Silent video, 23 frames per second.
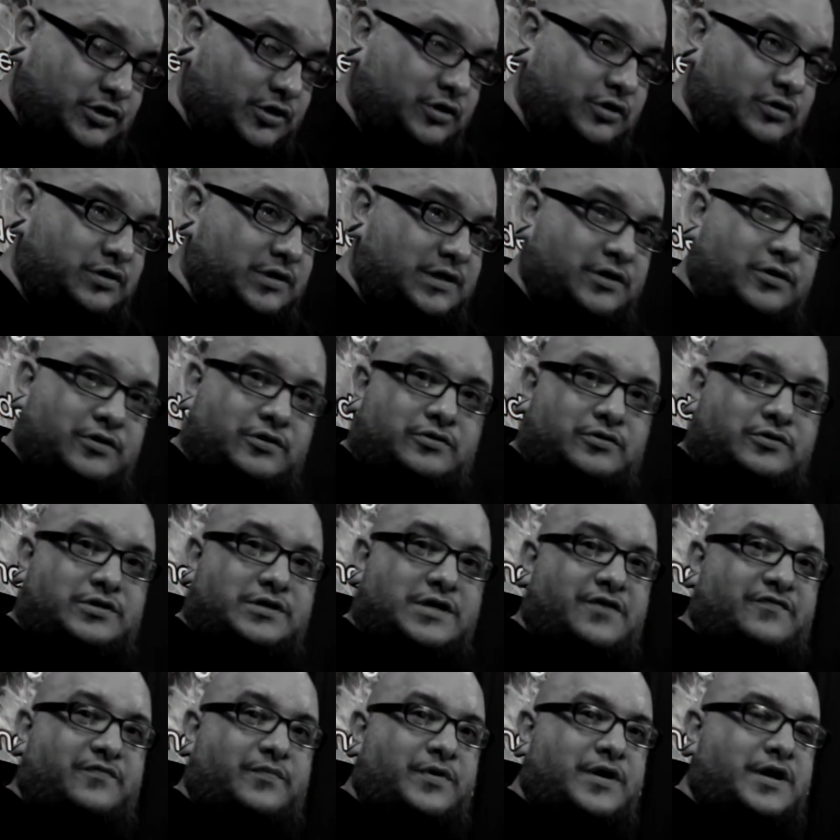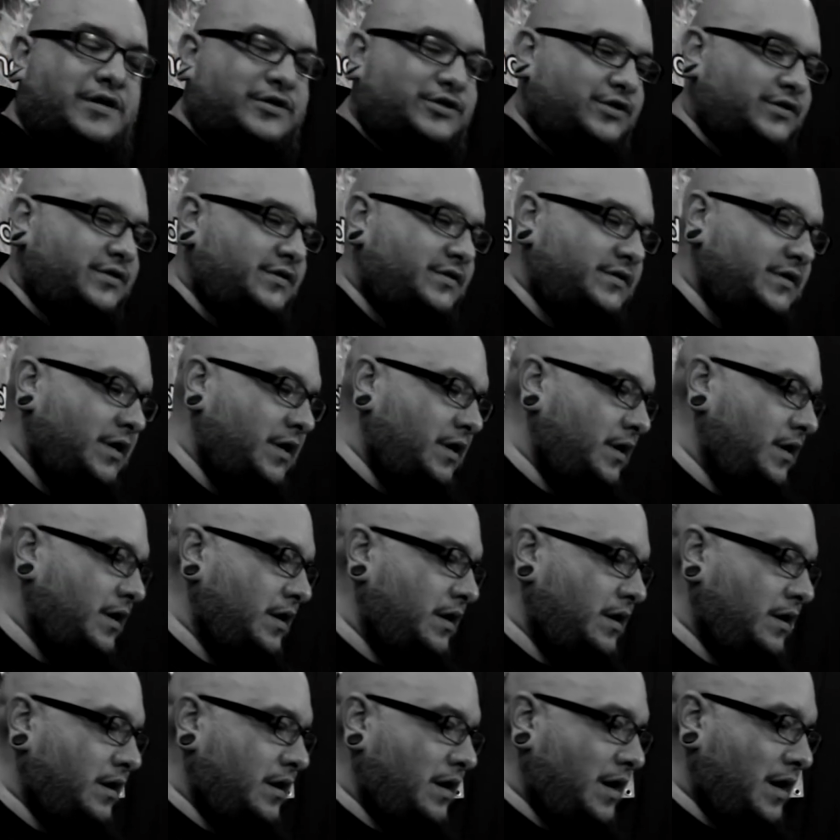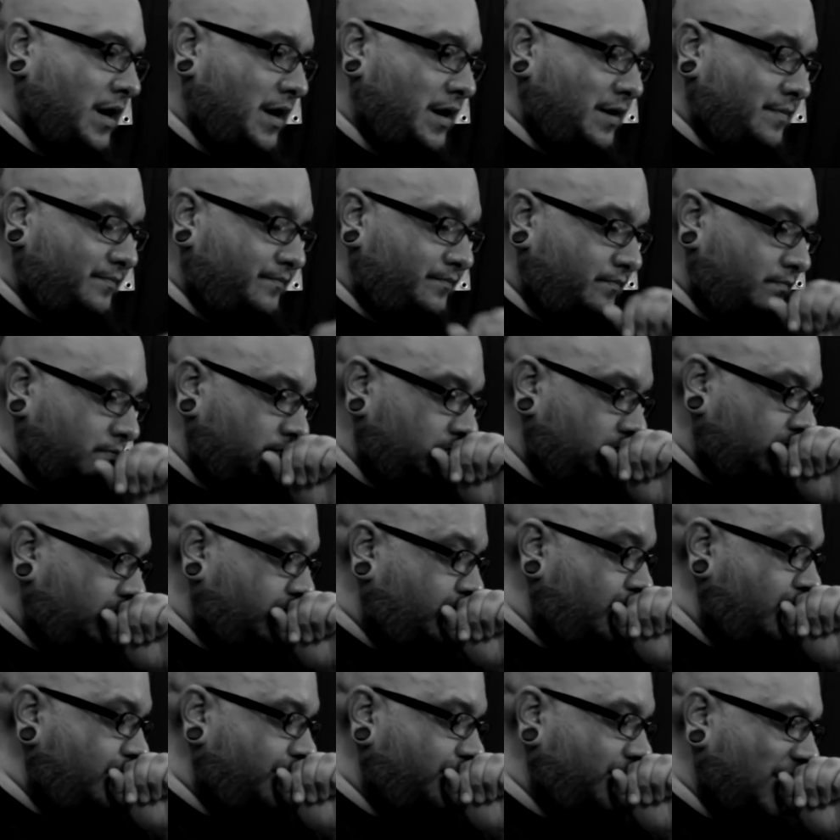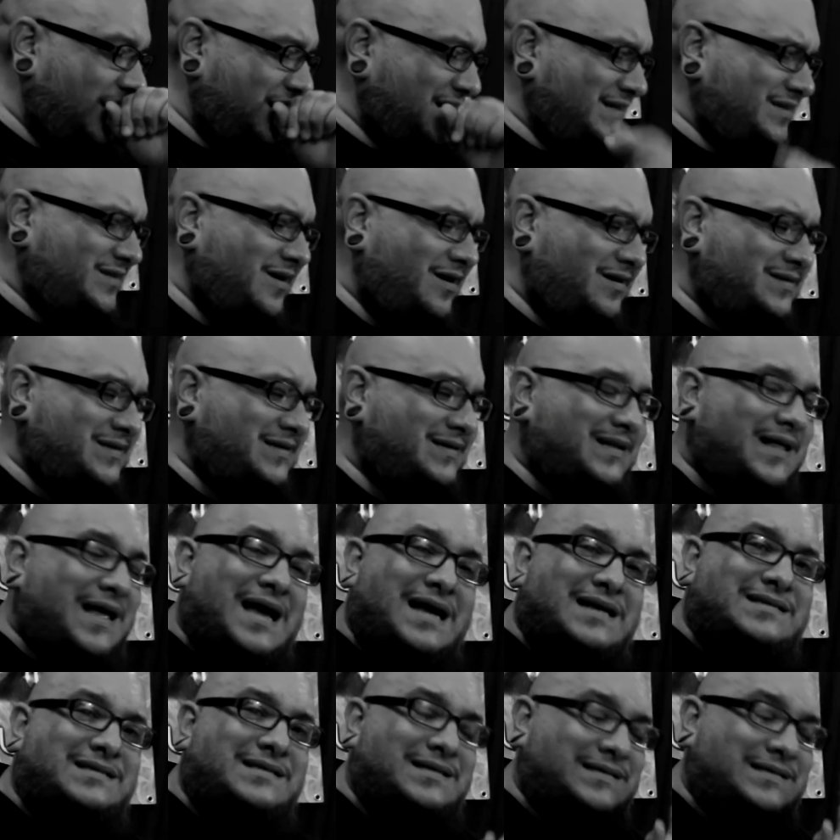through Lyrical Snuff Productions. I did talk to Claas.